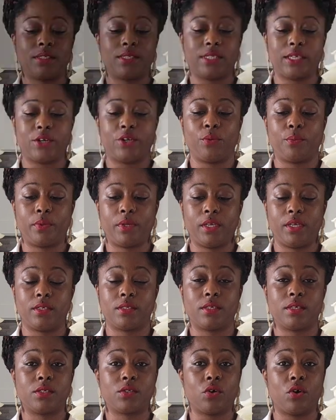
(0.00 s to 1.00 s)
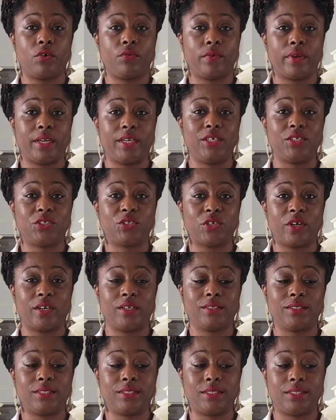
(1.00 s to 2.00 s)
centerpiece is already
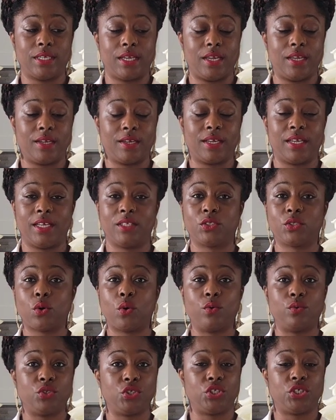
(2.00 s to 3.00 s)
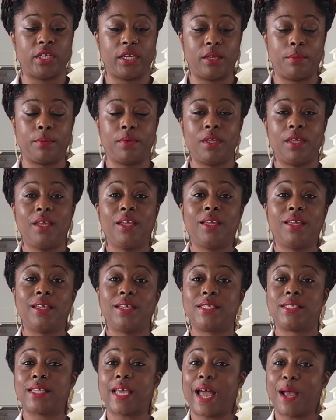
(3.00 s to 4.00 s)
starting to take its own shape.
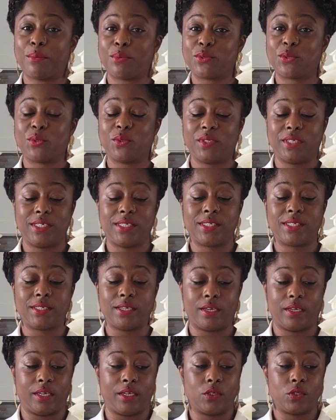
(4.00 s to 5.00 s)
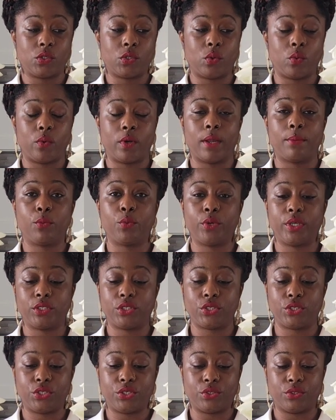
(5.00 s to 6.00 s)
It's absolutely stunning. So what I'm going
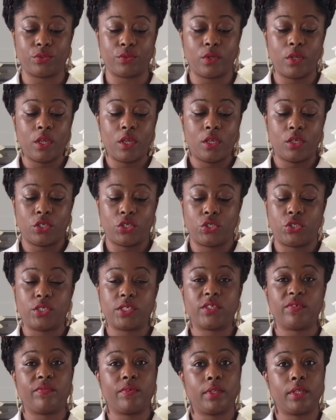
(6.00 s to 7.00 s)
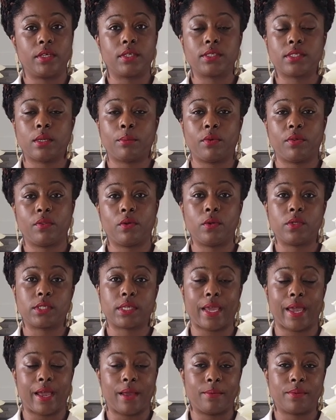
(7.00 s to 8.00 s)
to do is just fill in some of those
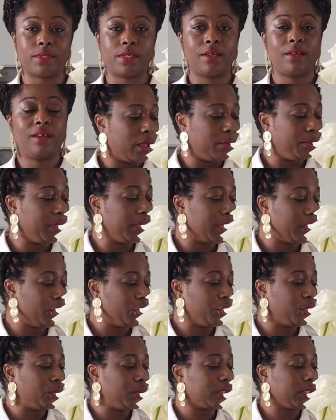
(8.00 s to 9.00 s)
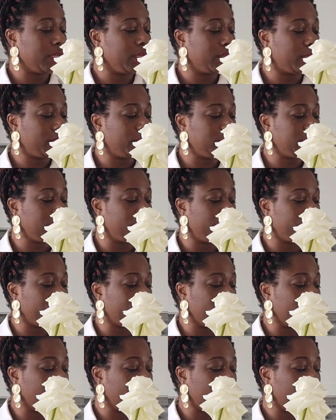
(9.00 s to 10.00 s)
gaps. I'll begin using the
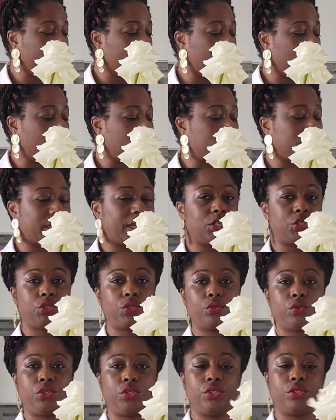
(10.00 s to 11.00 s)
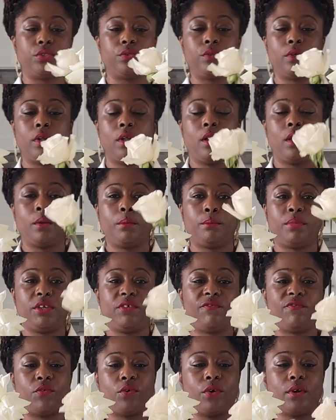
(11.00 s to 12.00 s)
different rose that I showed you
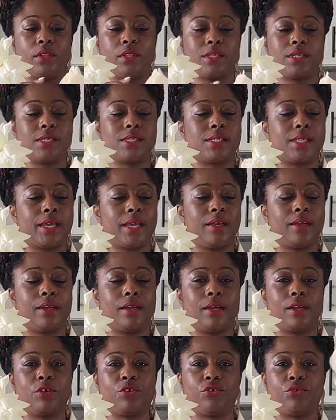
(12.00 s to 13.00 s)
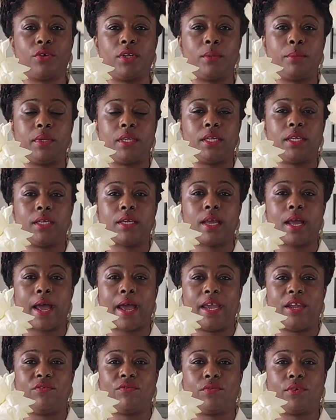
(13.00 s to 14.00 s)
before. This is like a creamy
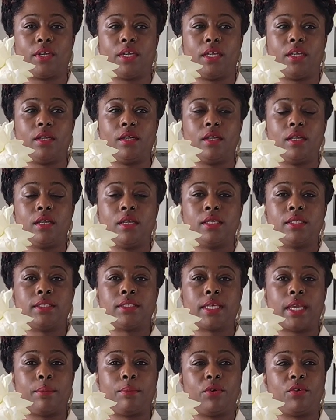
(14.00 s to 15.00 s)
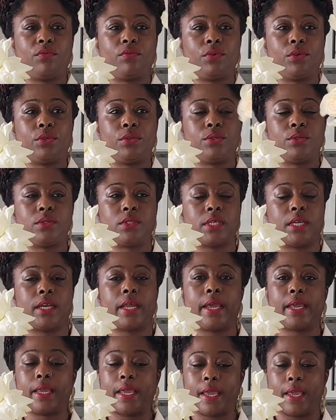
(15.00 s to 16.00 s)
ivory type of rose, and
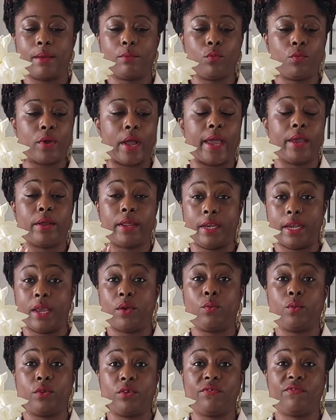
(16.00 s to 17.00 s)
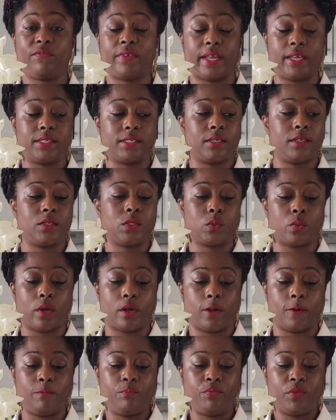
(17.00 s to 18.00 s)
I will flex it as
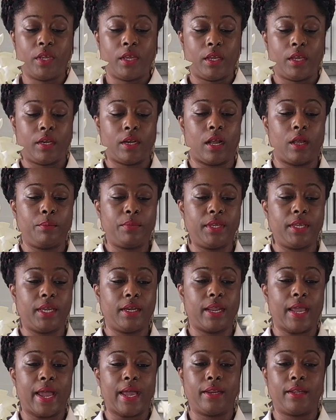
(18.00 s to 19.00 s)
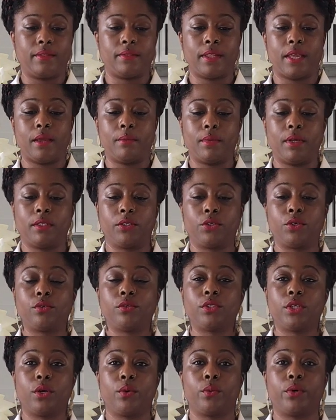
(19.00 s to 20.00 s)
well. And I'll begin adding them a
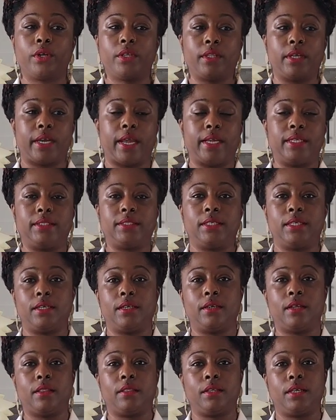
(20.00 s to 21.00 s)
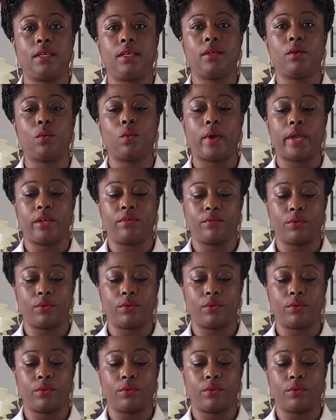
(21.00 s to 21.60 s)
little lower than I did the white